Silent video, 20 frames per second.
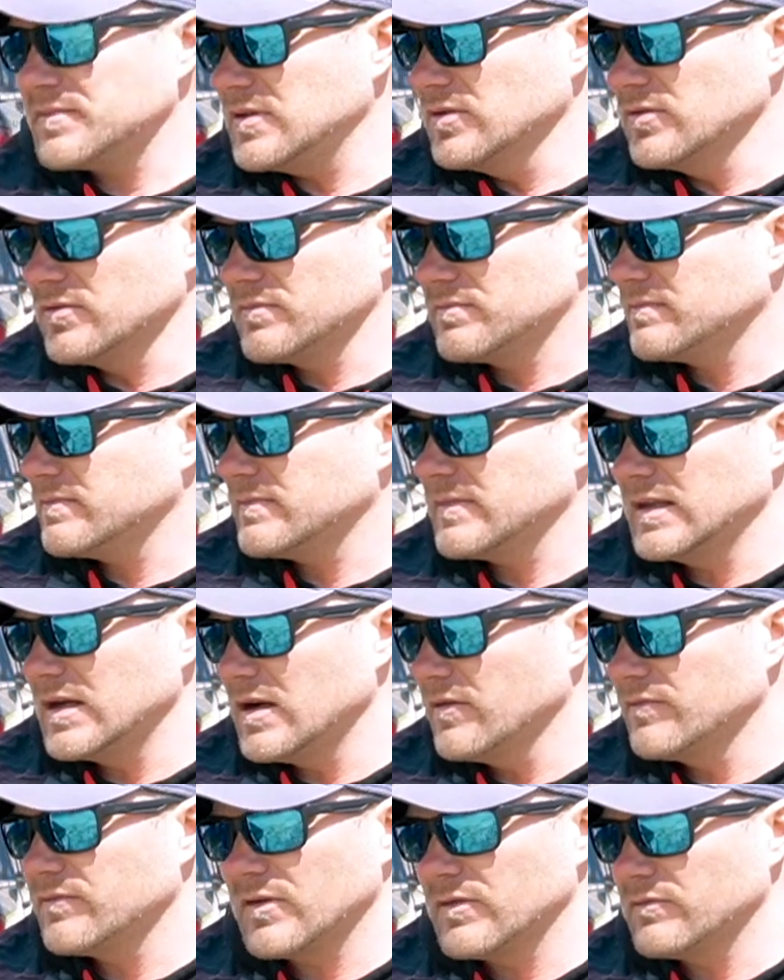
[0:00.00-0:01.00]

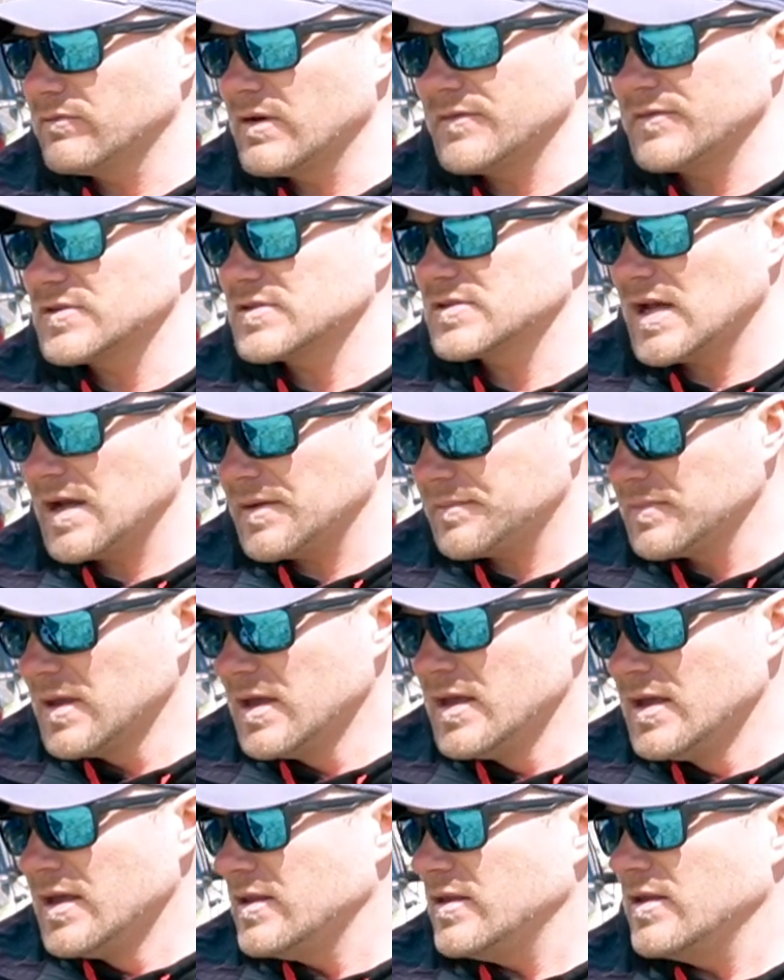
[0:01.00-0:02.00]
if a river's up,
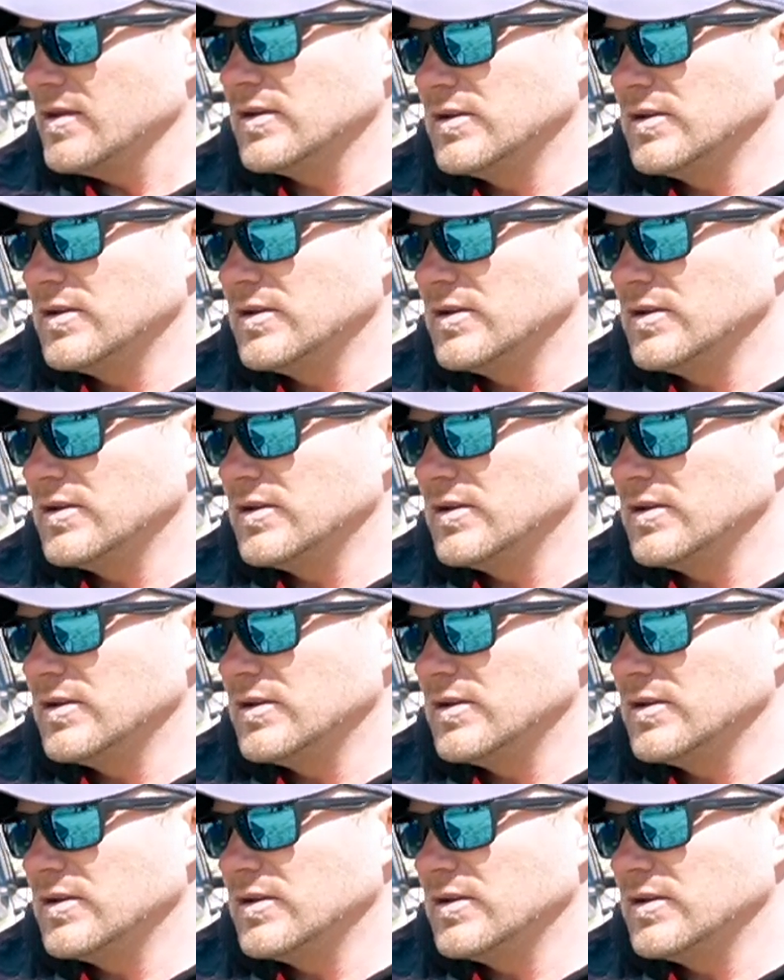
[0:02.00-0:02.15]
you